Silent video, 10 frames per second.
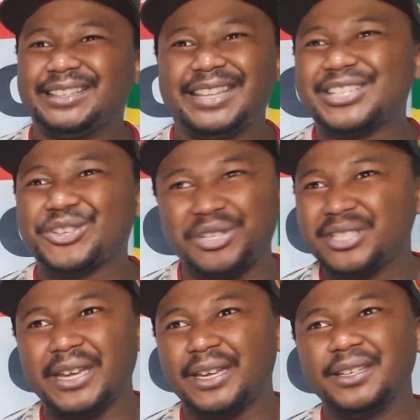
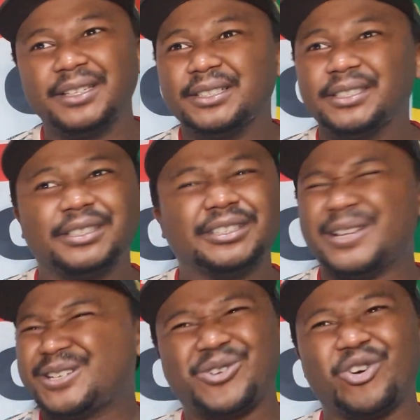Disgusting.
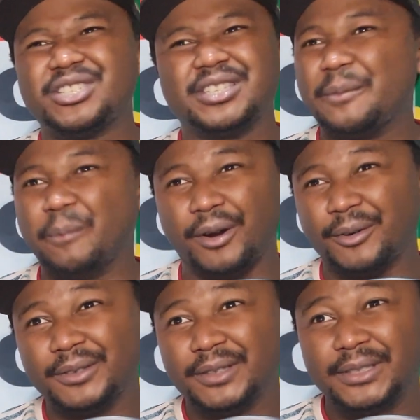Disgusting, bro.